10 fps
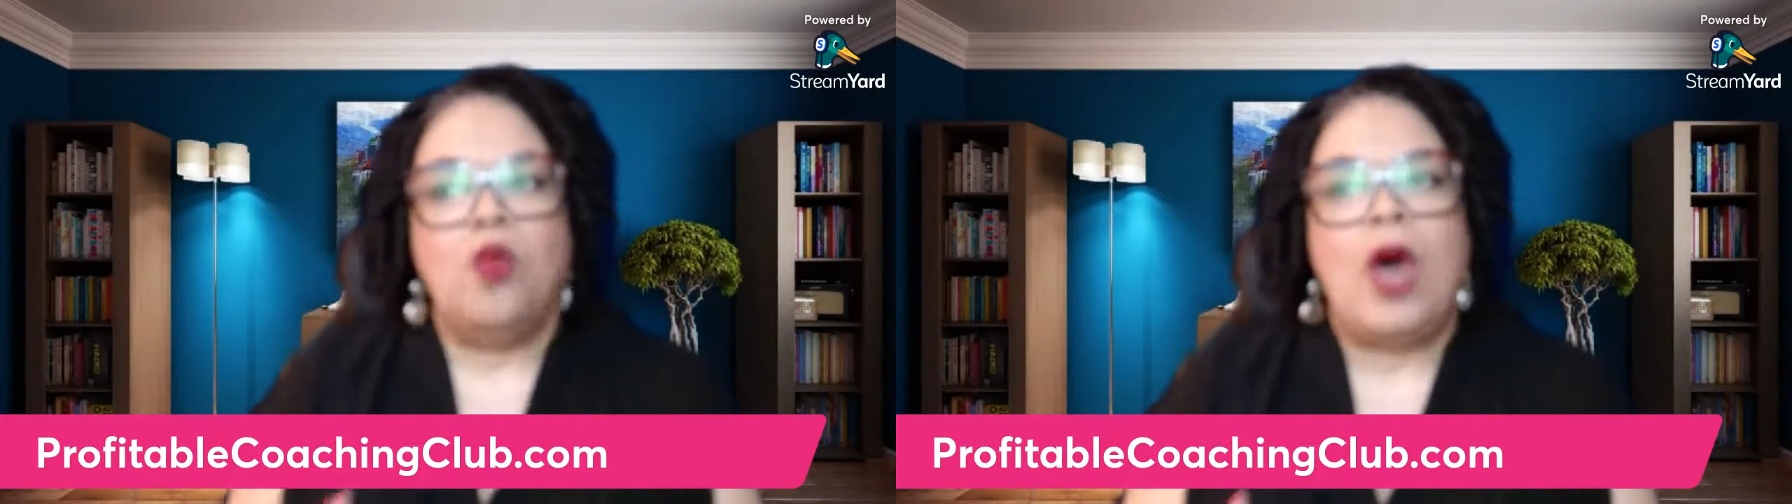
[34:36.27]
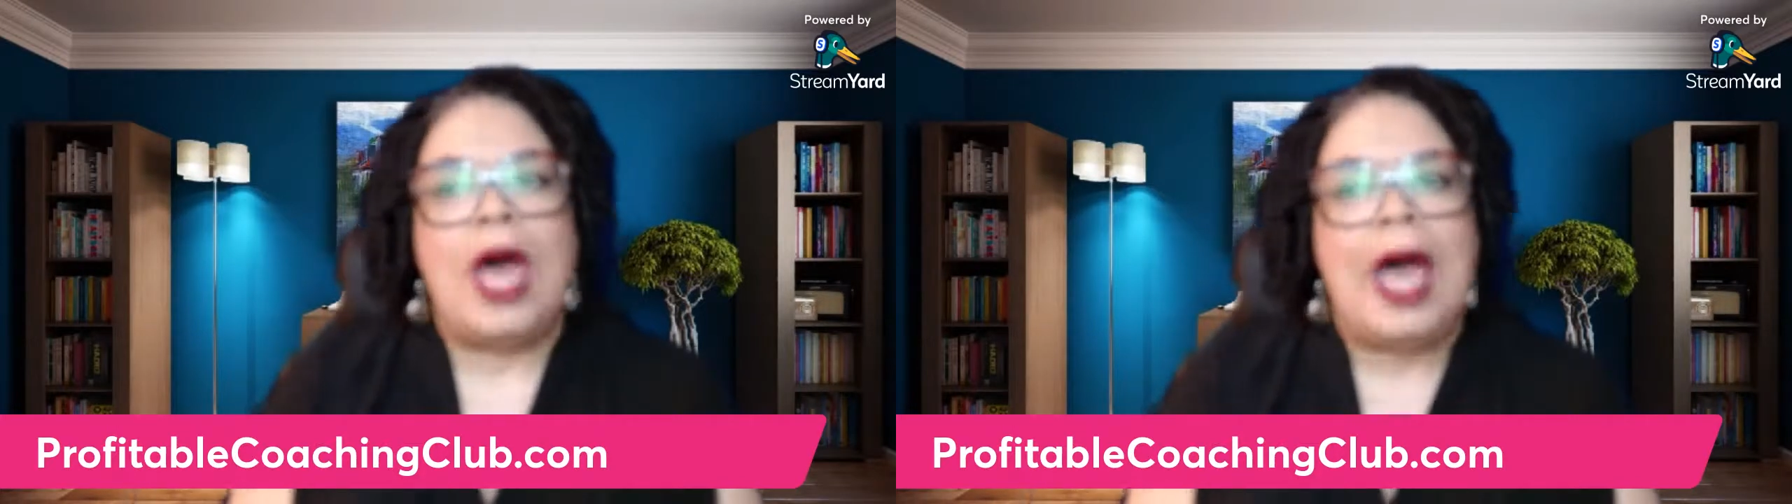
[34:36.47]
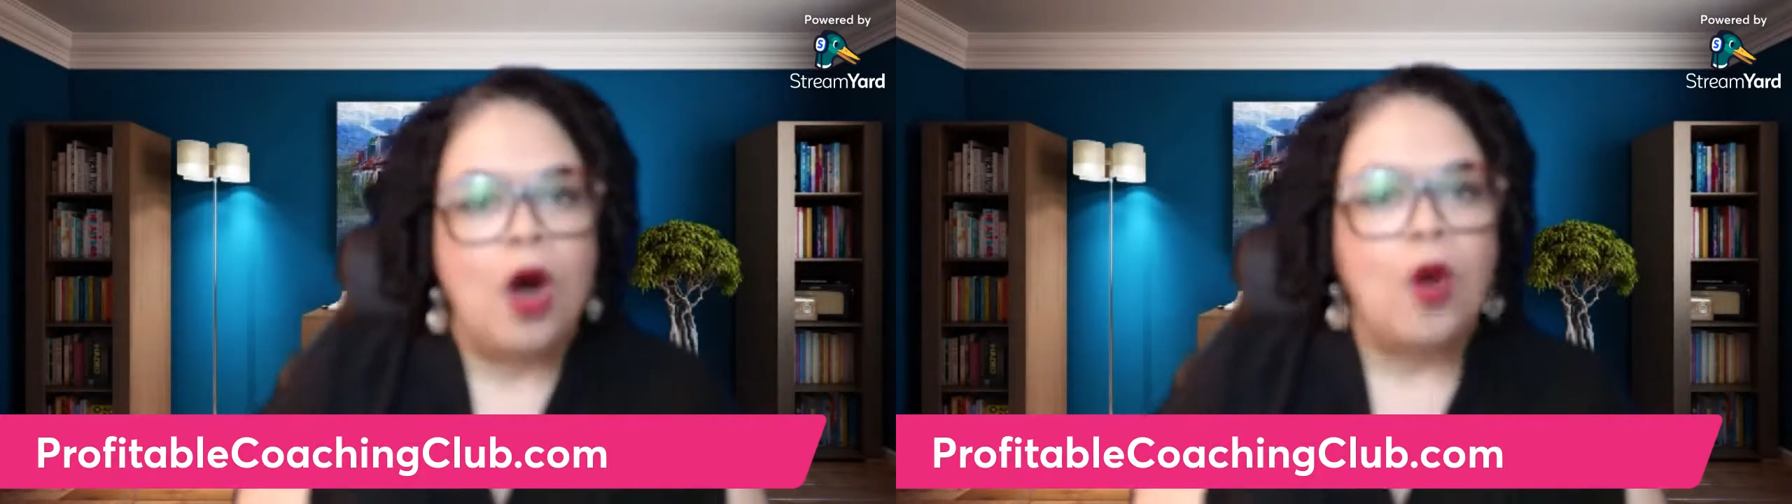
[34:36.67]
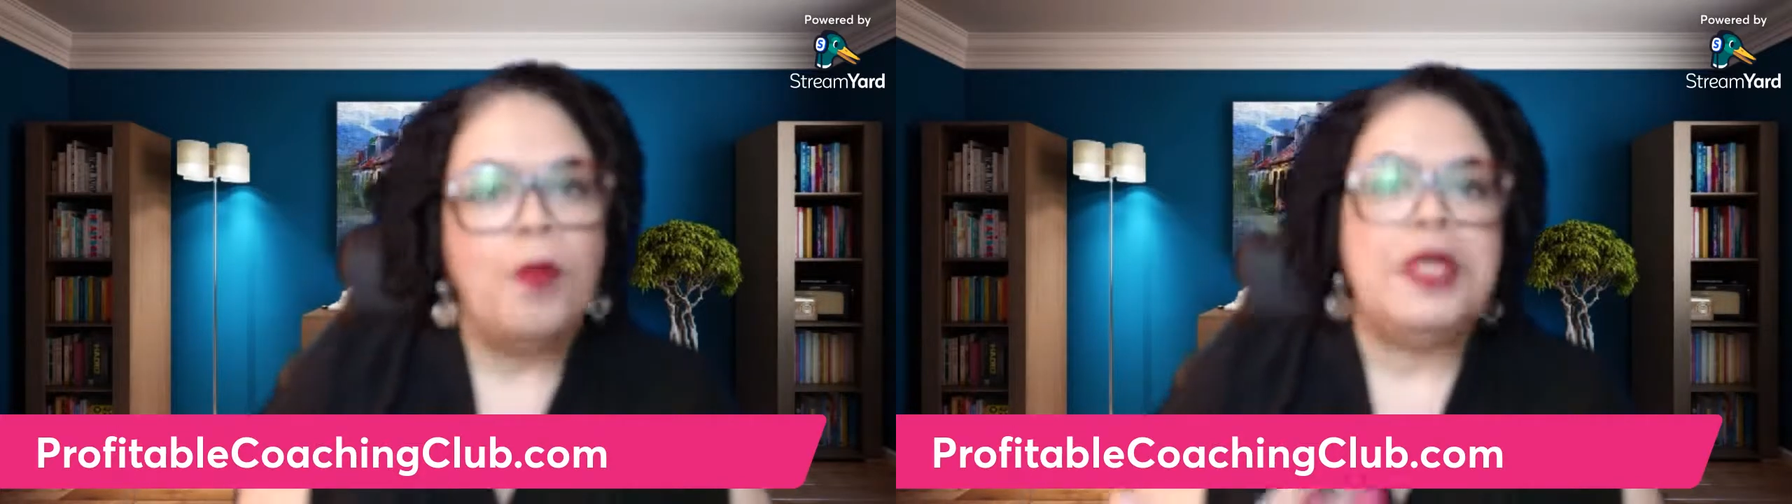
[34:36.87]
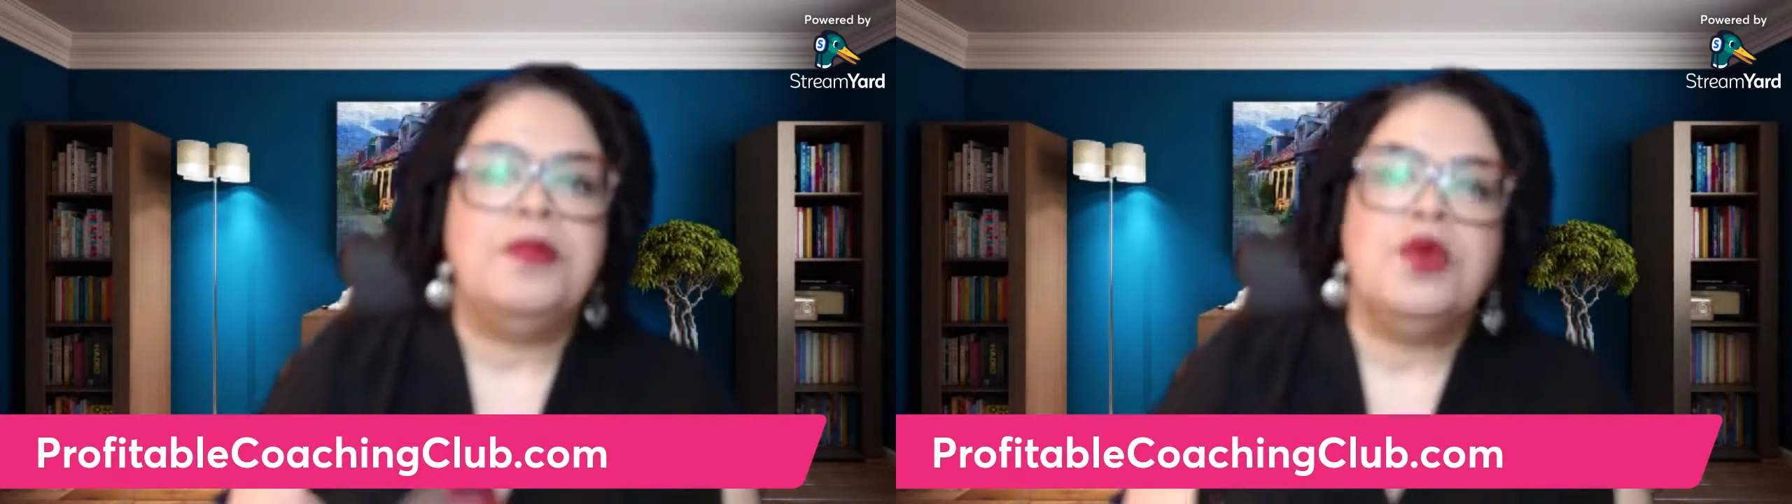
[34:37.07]
how
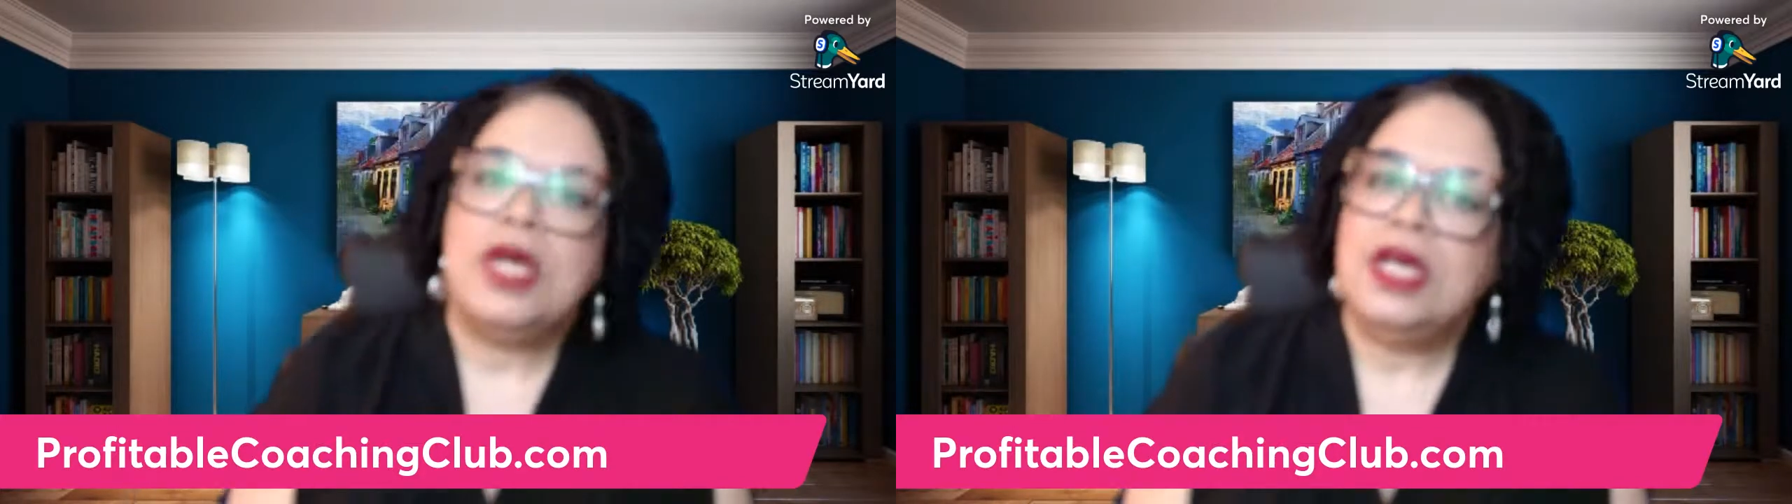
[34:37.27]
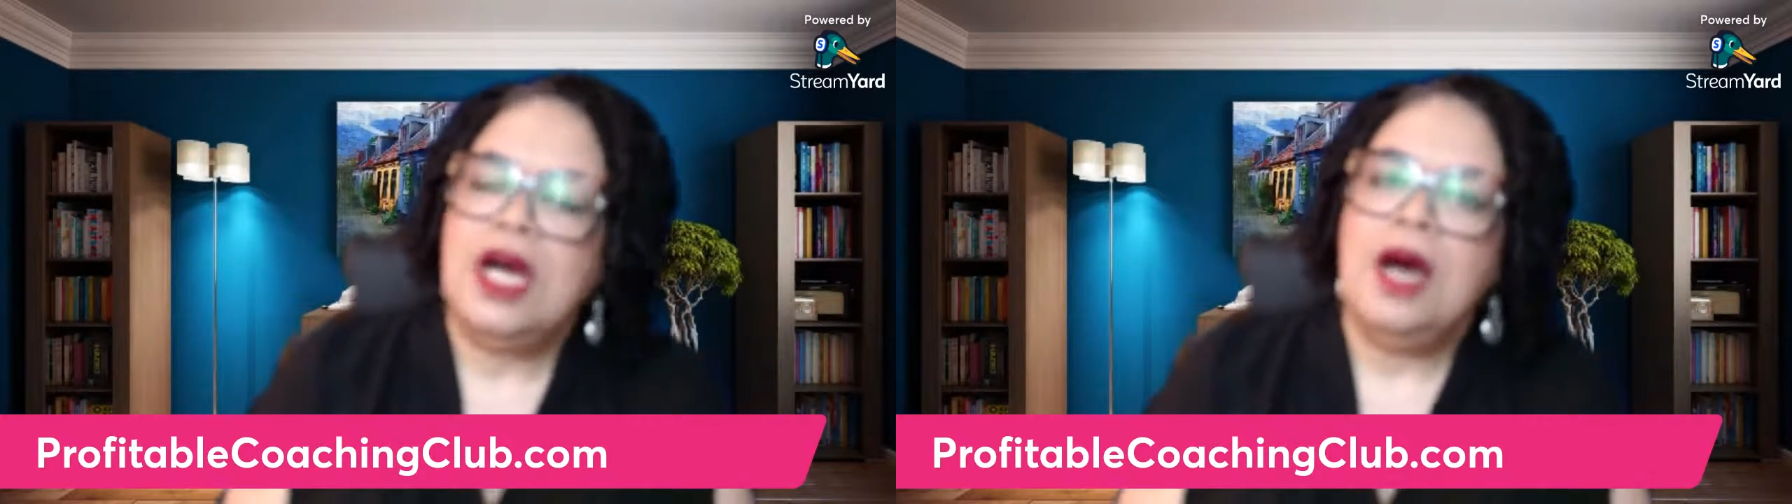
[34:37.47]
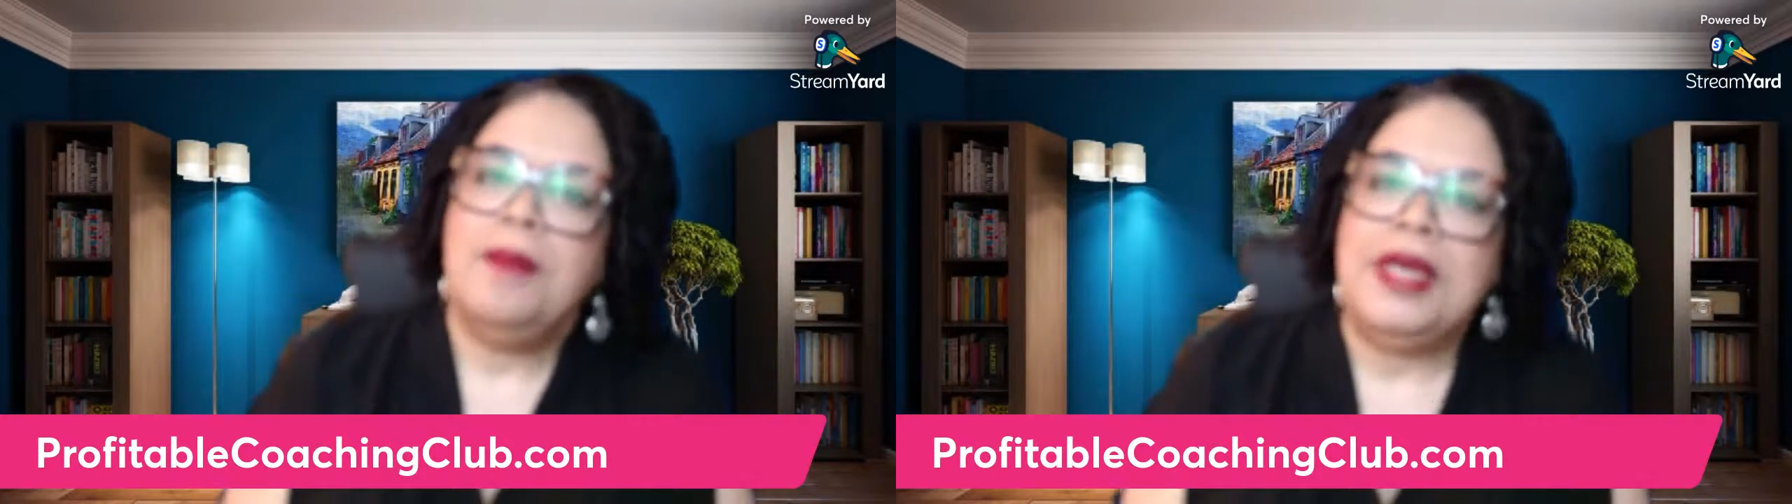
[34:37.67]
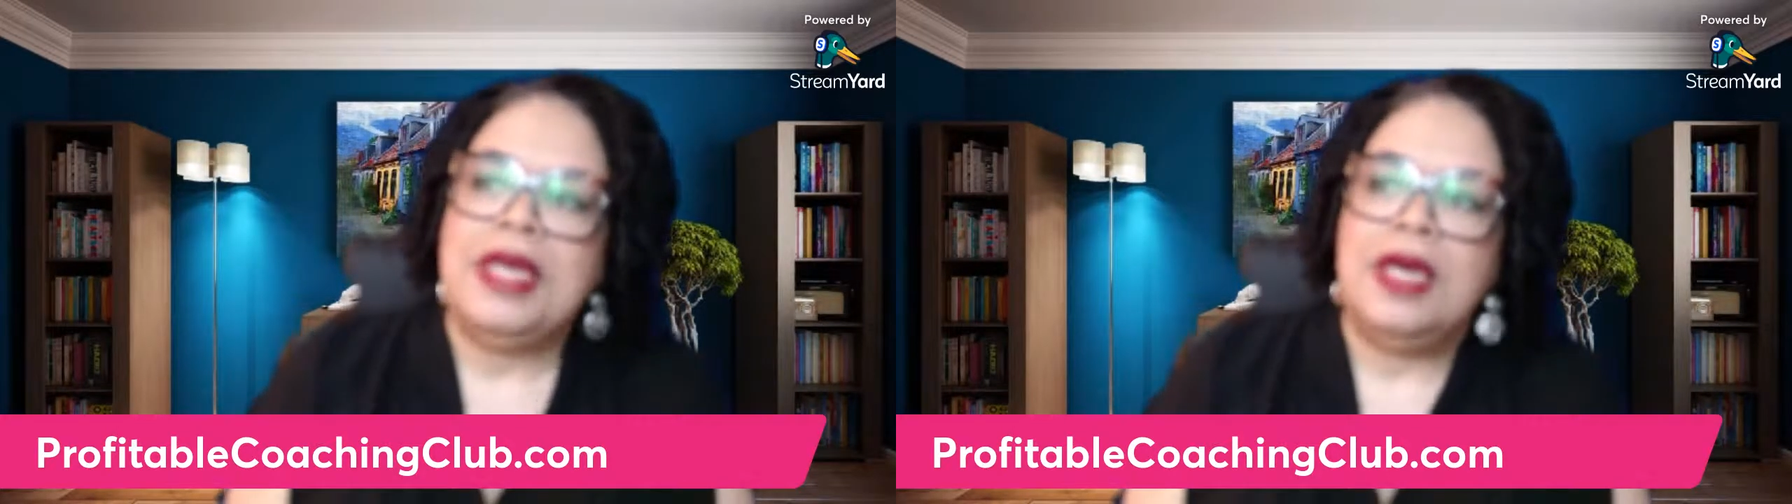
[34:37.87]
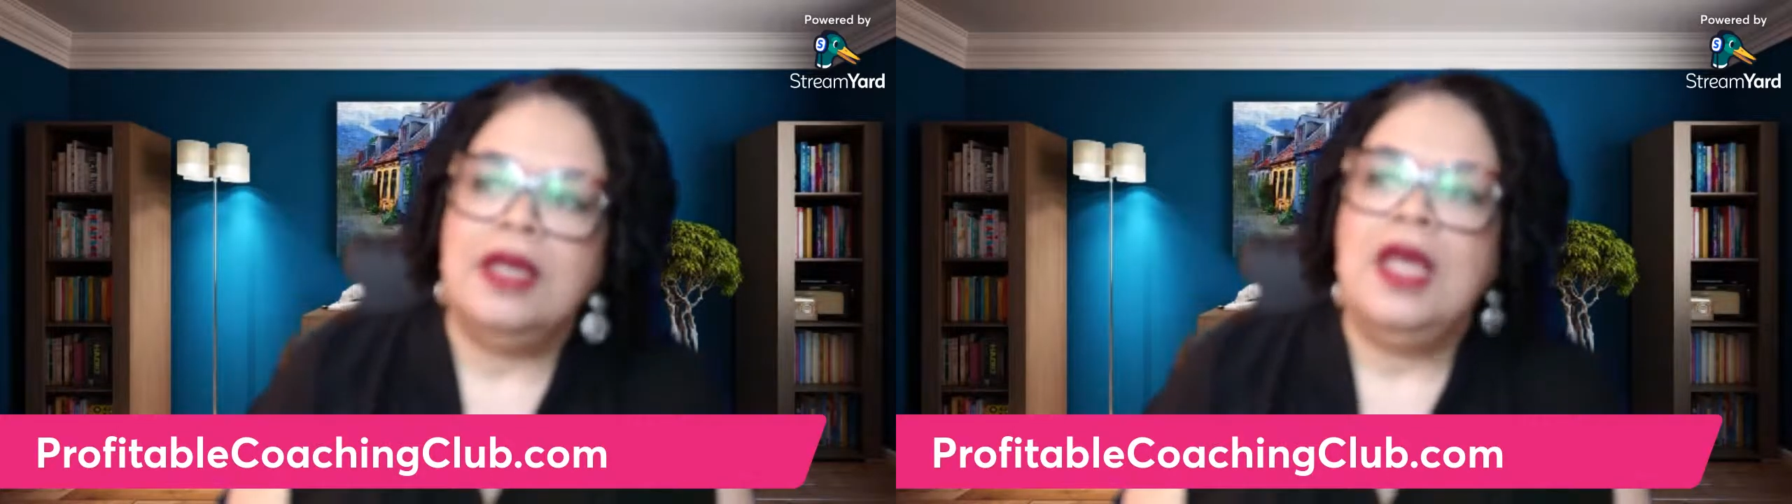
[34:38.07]
people can come
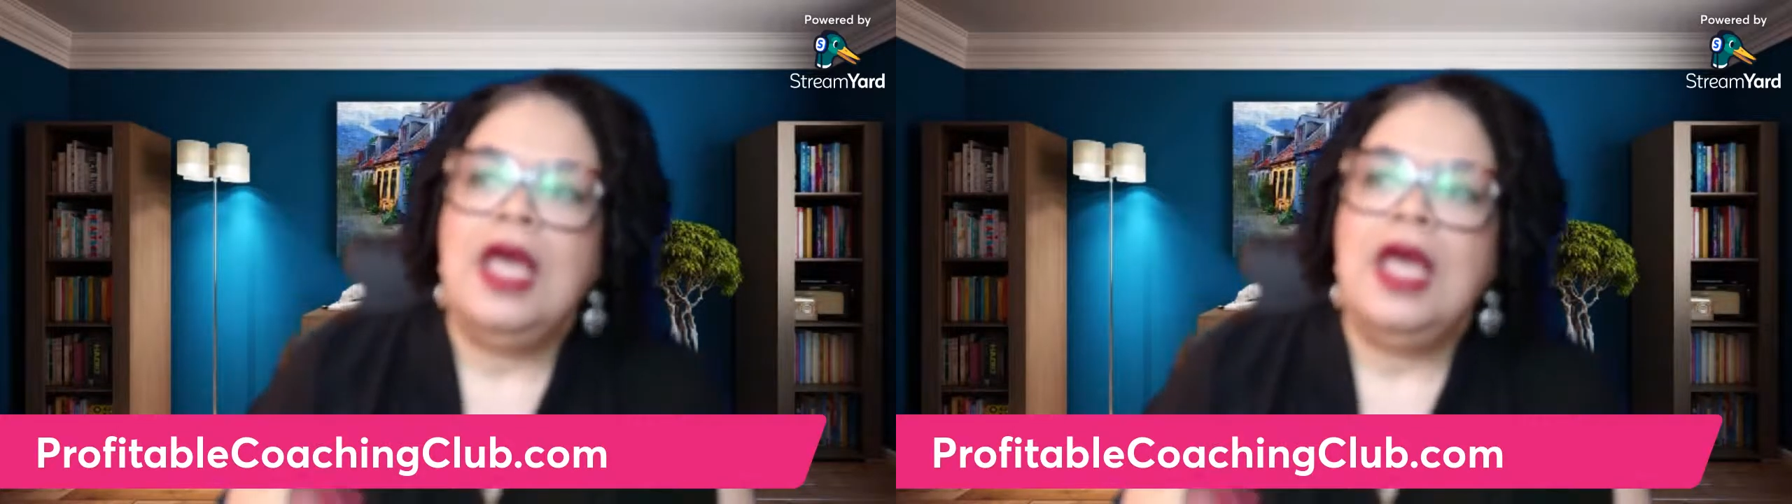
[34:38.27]
in